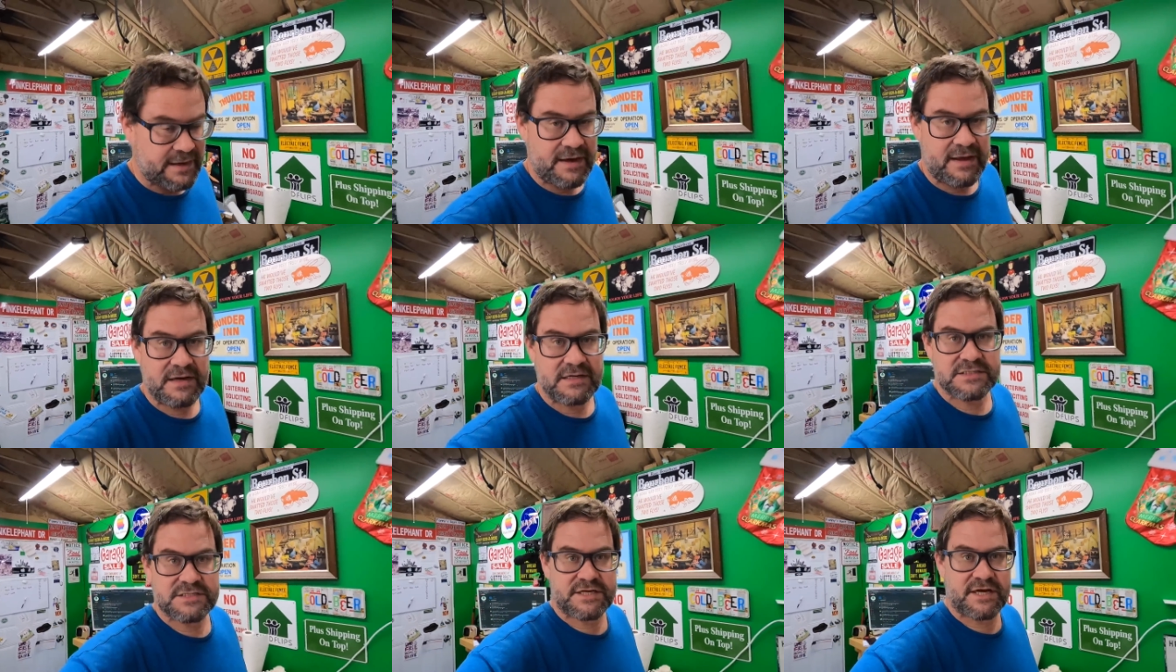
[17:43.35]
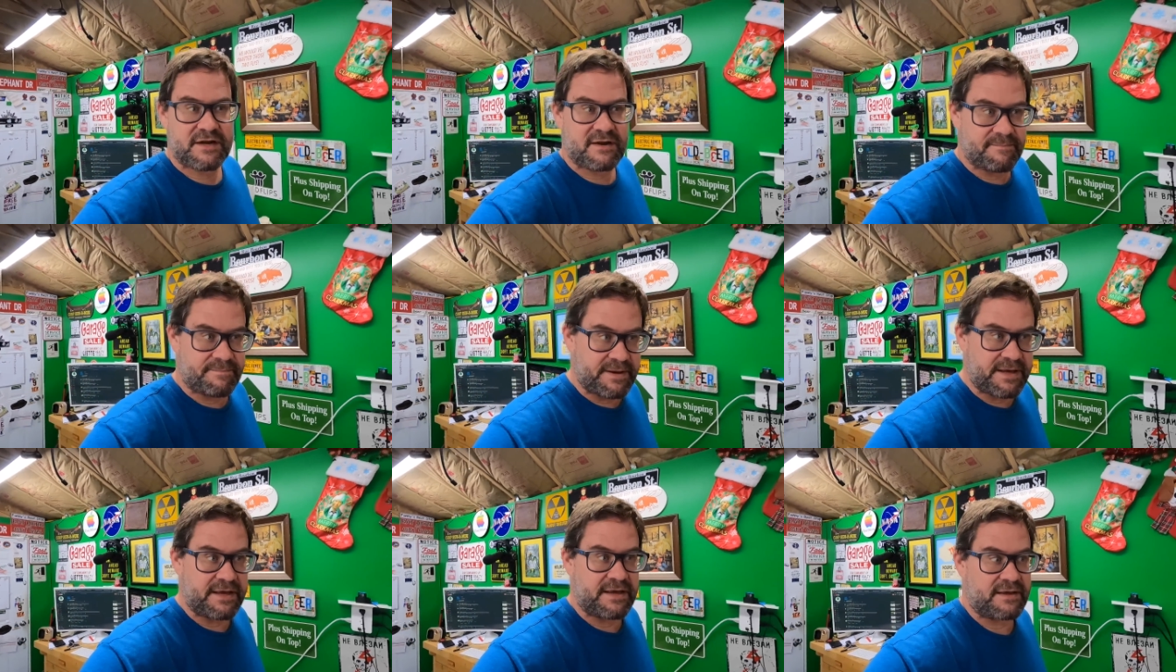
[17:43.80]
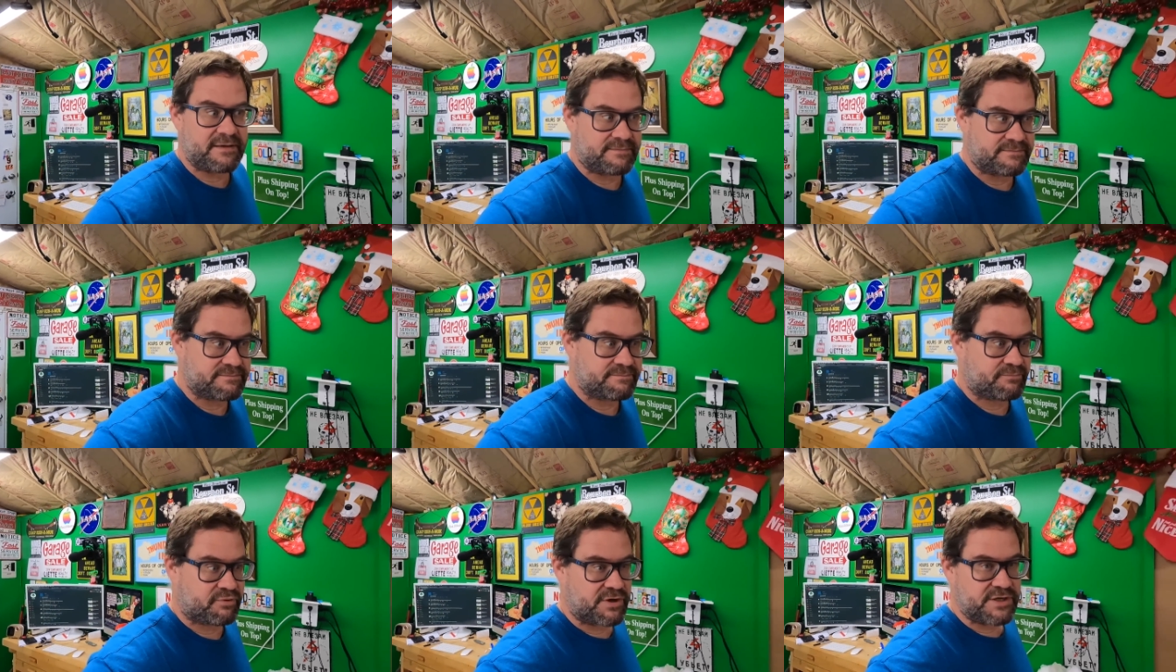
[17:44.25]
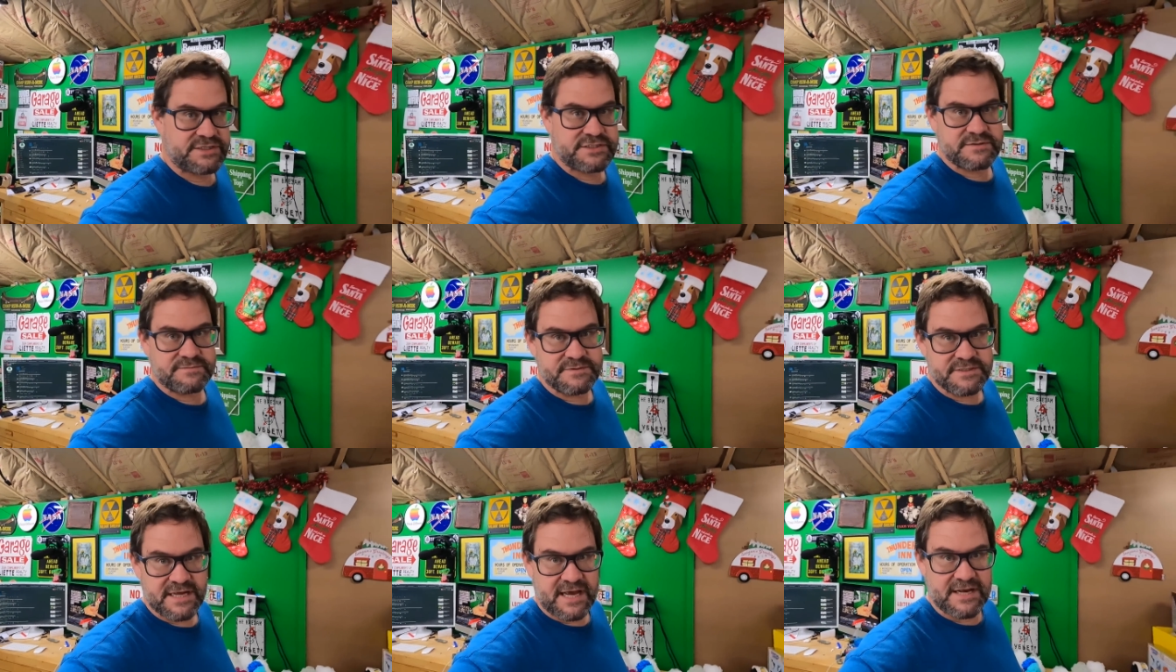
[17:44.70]
And it's going to be pretty
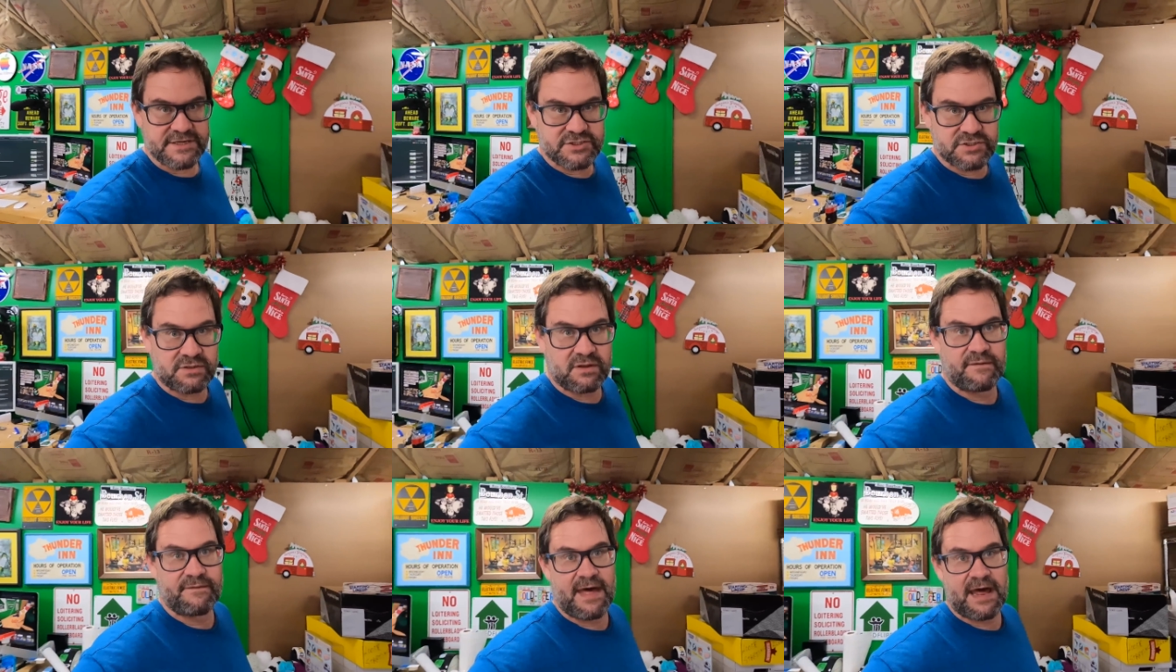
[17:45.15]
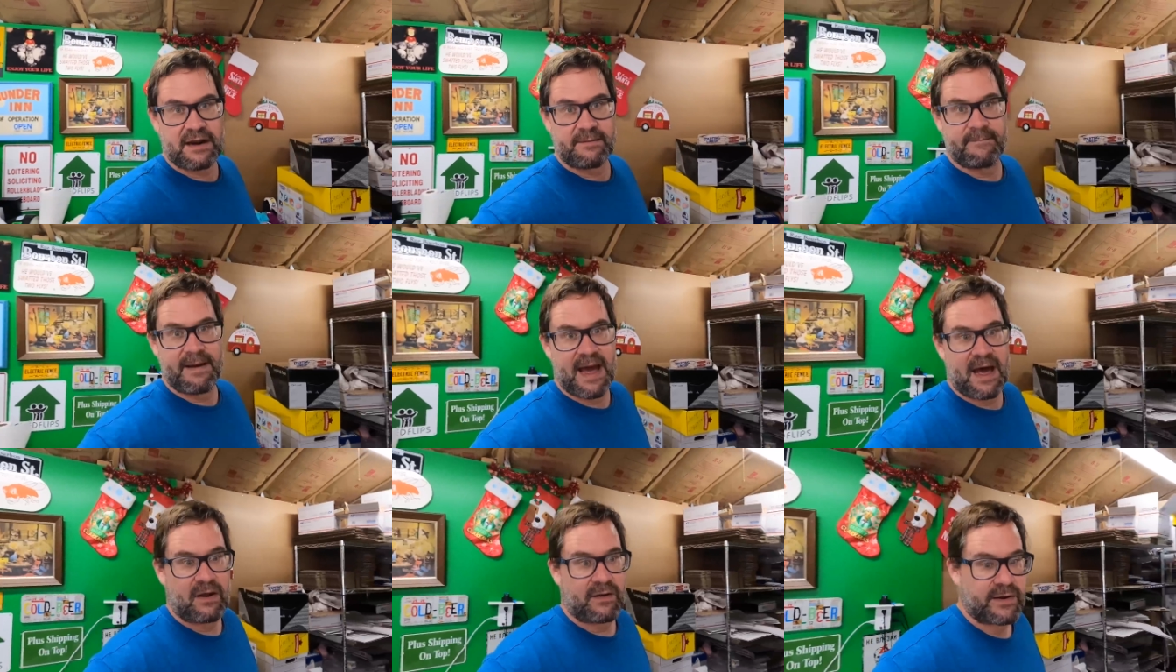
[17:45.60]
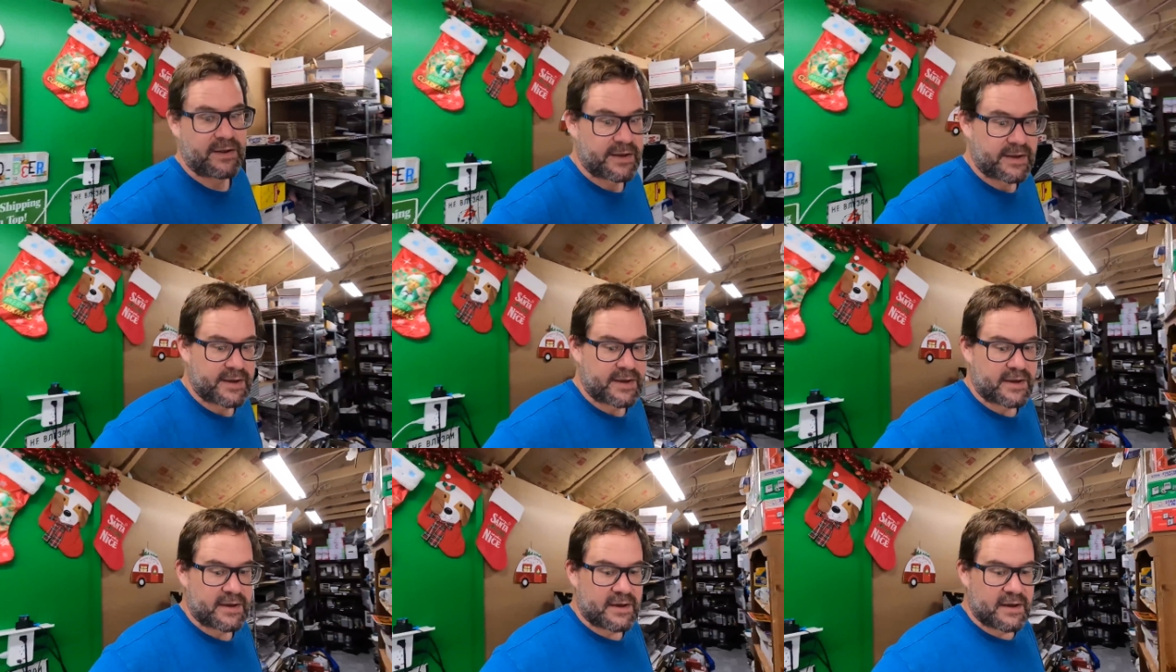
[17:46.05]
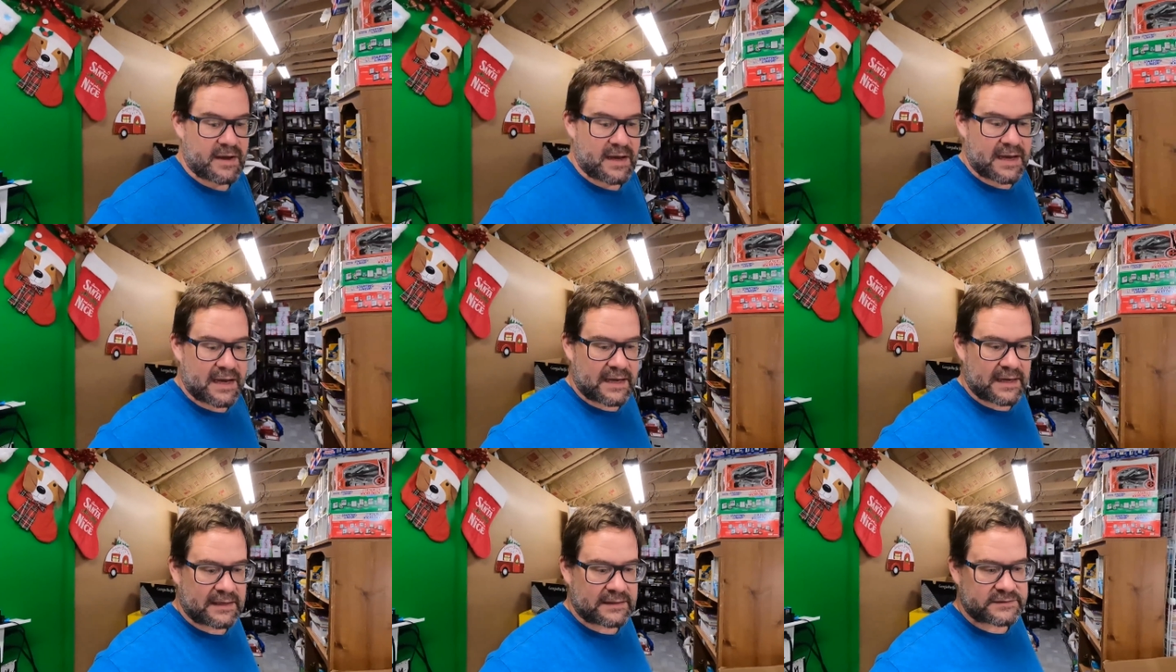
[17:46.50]
substantial in that amount.
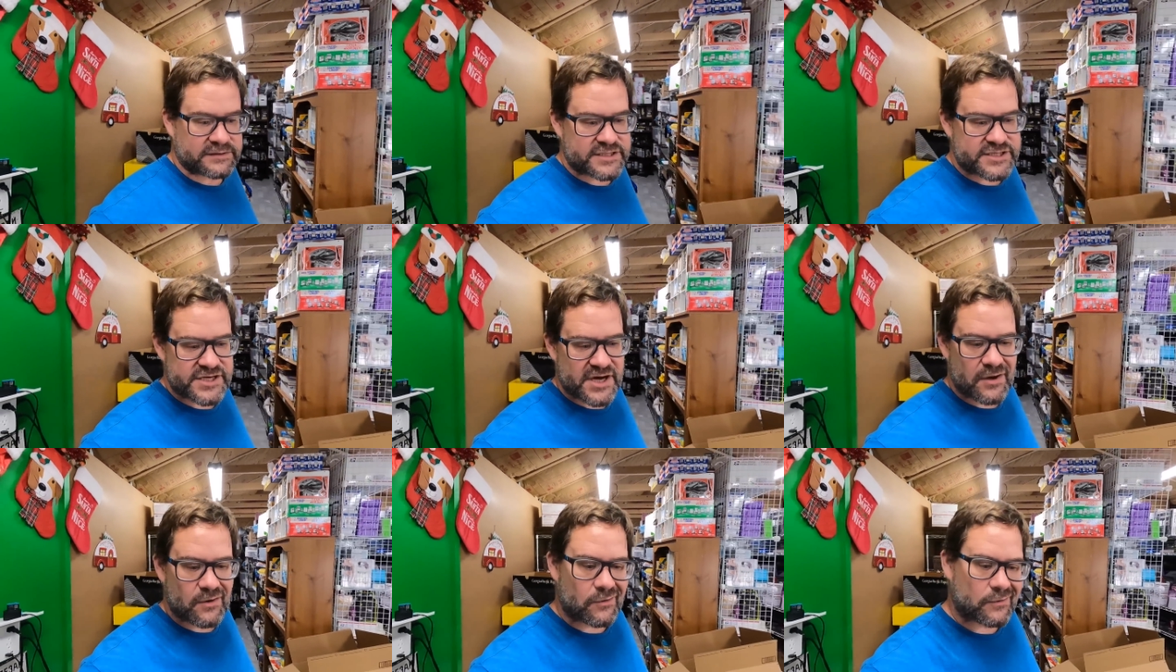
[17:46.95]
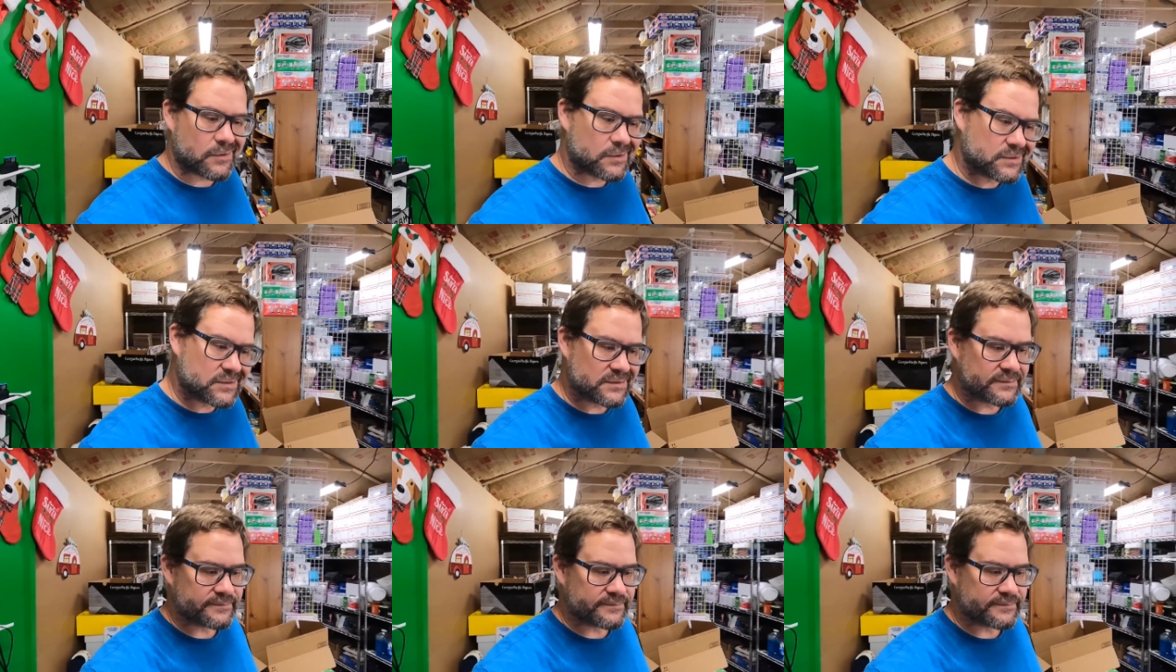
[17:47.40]
Uh, so